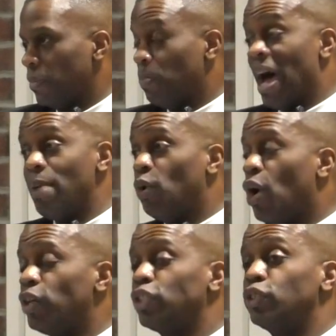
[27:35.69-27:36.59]
The Bible
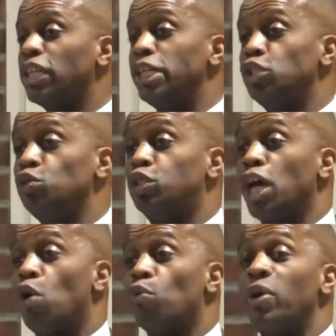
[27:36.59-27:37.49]
also says, you
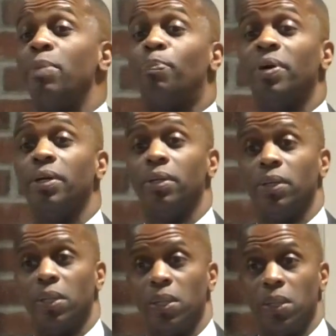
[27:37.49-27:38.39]
shall reap
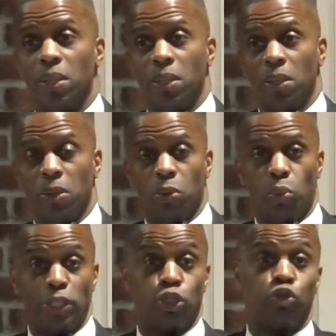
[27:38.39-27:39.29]

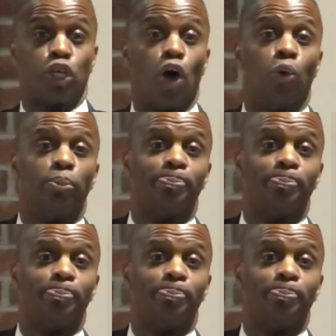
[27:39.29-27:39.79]
what you sow.